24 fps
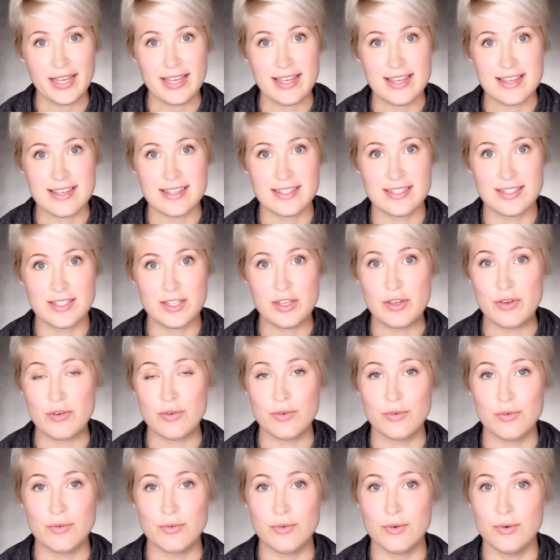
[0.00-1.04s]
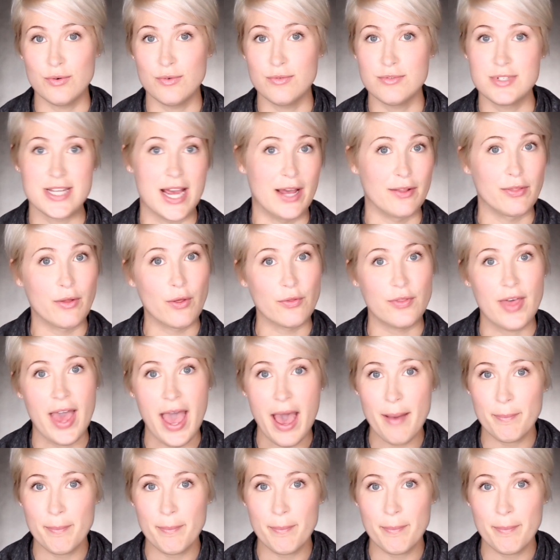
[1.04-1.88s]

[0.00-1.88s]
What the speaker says: is you download the